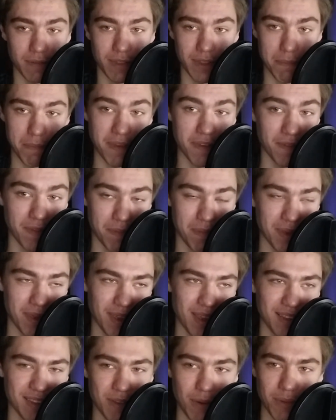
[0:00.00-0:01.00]
the
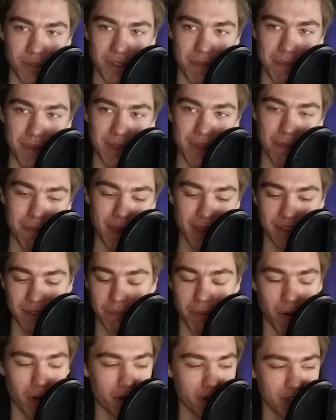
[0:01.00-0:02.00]
PvP is going to be the best
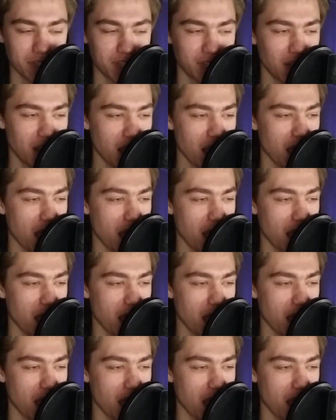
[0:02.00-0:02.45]
parts.